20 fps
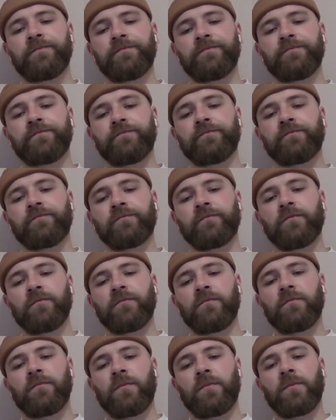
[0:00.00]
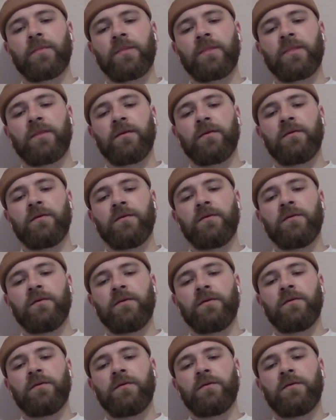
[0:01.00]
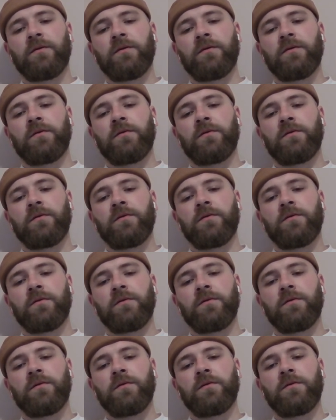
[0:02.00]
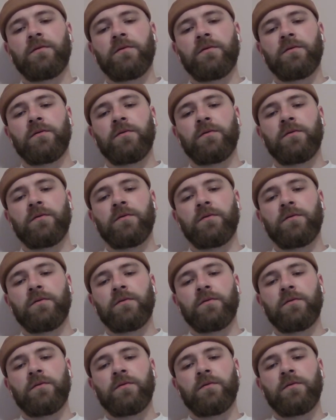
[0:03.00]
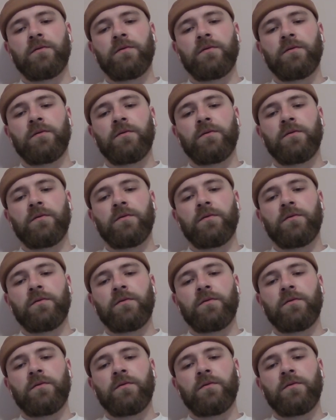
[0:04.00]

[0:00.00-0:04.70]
This person isn't speaking.